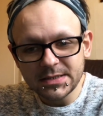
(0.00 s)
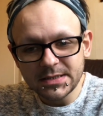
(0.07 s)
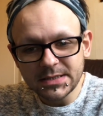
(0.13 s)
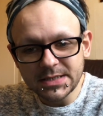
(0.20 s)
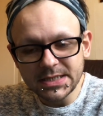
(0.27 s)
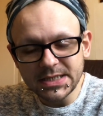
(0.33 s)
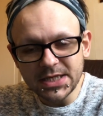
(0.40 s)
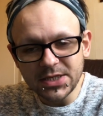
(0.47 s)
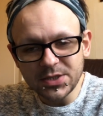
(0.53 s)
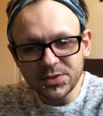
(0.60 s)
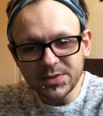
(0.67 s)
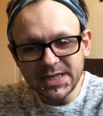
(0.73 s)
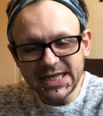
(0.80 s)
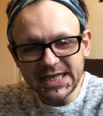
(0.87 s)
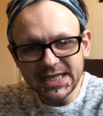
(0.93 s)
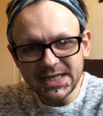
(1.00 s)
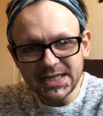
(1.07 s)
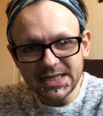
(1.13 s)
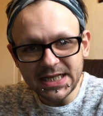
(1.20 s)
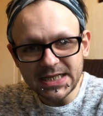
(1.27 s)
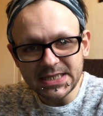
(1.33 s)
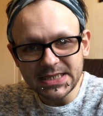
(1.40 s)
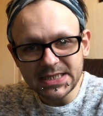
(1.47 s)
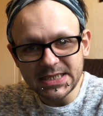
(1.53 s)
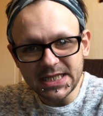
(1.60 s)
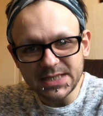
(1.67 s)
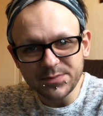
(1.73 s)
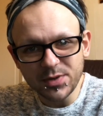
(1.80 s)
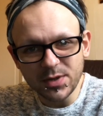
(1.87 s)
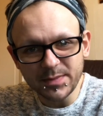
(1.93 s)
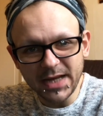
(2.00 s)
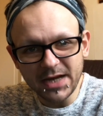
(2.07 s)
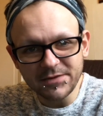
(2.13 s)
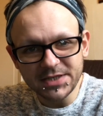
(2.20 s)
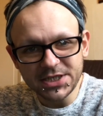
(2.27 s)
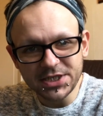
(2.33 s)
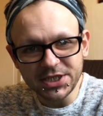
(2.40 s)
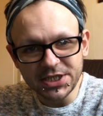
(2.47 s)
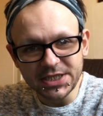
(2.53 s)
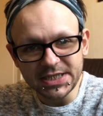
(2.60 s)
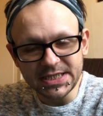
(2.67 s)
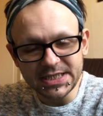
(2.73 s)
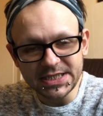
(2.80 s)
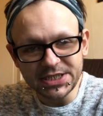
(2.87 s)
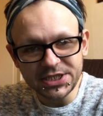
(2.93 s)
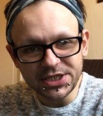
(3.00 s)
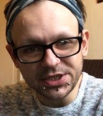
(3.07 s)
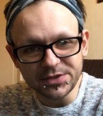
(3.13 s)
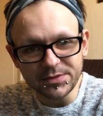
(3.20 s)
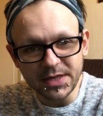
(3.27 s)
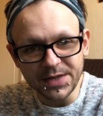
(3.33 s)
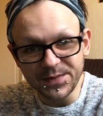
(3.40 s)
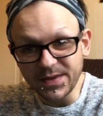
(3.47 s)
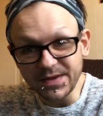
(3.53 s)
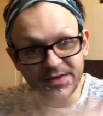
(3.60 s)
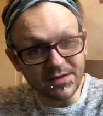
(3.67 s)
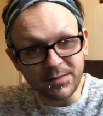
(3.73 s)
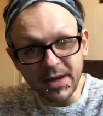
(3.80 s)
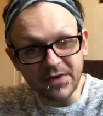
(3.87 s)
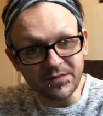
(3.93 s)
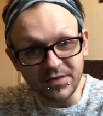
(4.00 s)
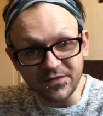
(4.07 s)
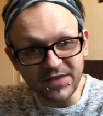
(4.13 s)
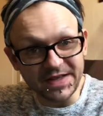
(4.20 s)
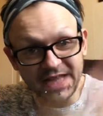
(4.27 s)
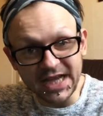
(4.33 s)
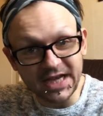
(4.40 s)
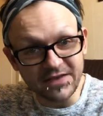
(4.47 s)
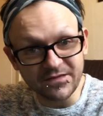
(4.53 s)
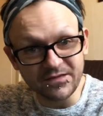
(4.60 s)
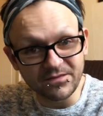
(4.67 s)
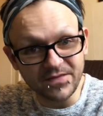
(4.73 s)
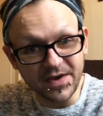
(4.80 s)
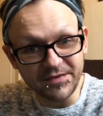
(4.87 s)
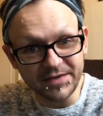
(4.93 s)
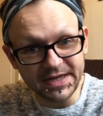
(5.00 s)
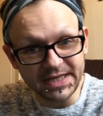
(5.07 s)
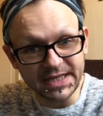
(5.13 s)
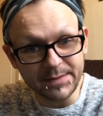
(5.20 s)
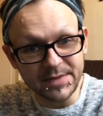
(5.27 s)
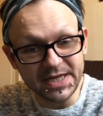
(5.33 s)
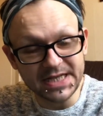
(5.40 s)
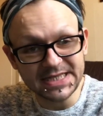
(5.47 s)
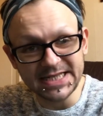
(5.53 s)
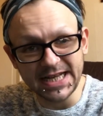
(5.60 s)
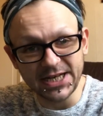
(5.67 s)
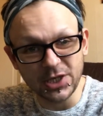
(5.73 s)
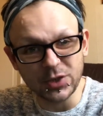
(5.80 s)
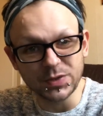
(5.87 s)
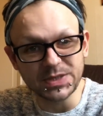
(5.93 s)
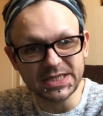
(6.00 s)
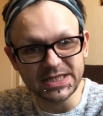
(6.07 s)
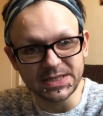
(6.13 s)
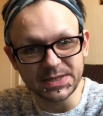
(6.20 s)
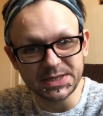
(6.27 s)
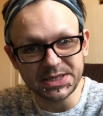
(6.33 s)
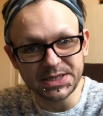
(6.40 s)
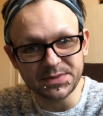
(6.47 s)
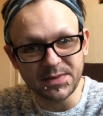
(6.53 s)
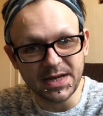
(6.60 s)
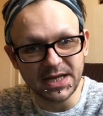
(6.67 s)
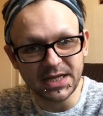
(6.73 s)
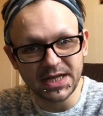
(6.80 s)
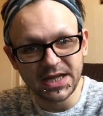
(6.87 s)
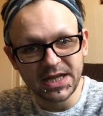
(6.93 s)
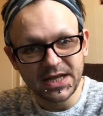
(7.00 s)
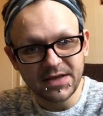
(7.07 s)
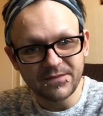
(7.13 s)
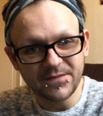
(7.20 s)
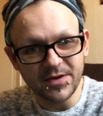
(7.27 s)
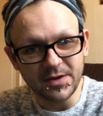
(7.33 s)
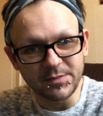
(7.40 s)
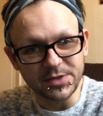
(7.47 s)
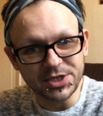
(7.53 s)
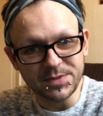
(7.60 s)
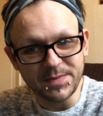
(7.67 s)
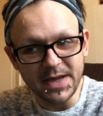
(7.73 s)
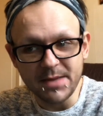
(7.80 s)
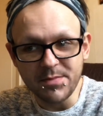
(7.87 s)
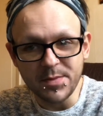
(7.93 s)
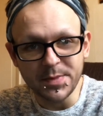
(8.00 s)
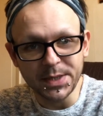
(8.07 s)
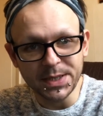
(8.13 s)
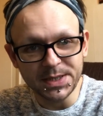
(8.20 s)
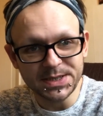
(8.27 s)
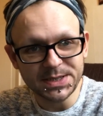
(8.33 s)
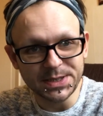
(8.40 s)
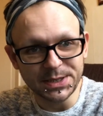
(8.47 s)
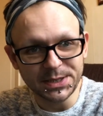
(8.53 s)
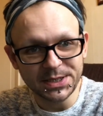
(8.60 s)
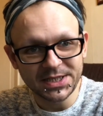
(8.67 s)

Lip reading: So yeah, that's probably how it's going to continue. And apart from the fact that I have very limited technical skills as well, very much a paper person,